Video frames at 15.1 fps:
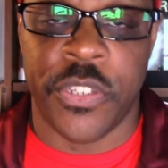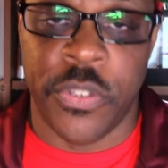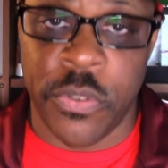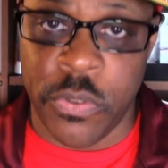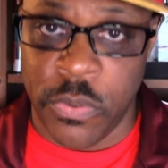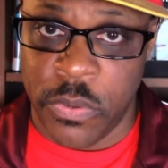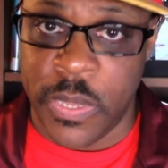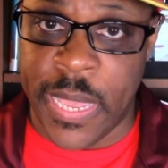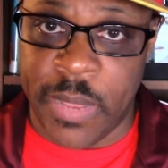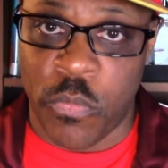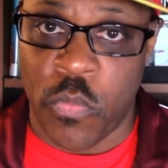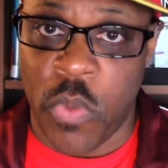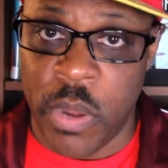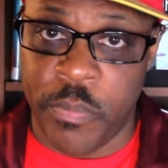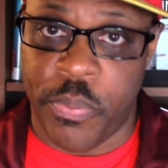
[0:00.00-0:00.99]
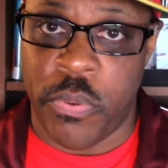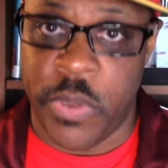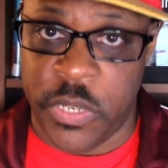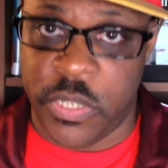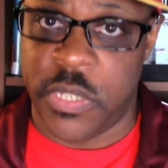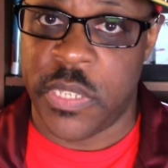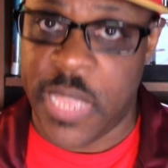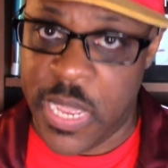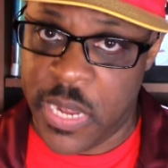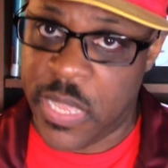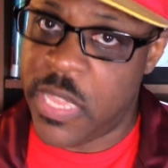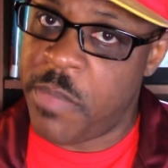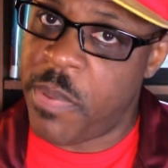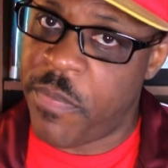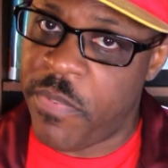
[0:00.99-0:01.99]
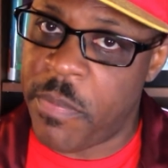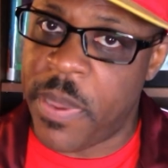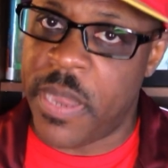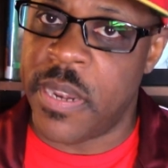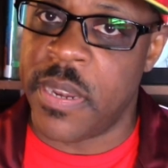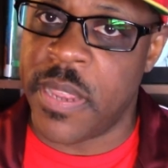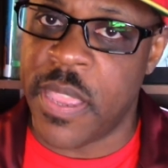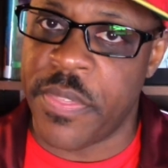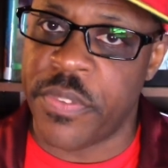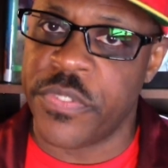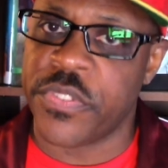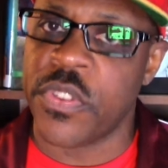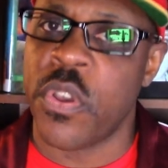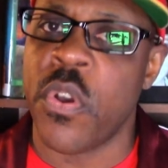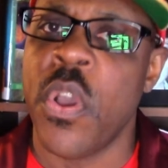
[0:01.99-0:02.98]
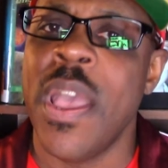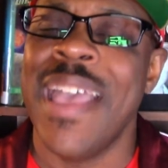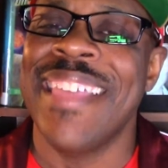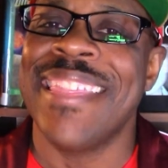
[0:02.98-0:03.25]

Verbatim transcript: to, at one point, just kind of keep everybody together so